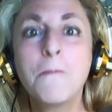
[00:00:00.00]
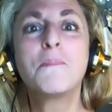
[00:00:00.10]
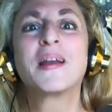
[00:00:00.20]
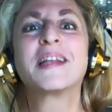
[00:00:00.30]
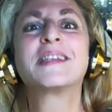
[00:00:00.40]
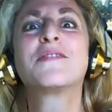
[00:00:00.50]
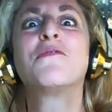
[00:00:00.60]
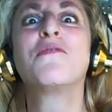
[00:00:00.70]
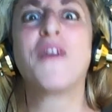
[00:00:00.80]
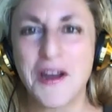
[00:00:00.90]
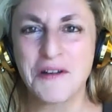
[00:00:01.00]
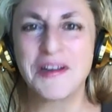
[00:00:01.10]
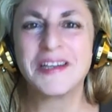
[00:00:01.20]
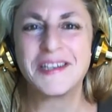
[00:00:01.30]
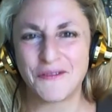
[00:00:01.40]
but it's very
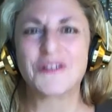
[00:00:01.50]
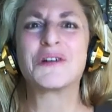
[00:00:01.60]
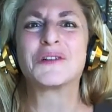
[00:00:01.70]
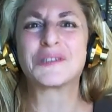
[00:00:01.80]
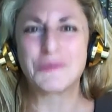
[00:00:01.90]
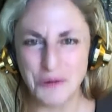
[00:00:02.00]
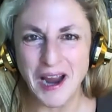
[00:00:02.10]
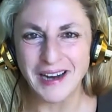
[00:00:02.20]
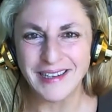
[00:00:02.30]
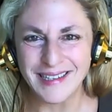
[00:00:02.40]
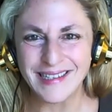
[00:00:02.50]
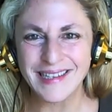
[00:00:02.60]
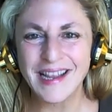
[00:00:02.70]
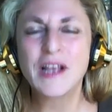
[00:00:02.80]
difficult to practice.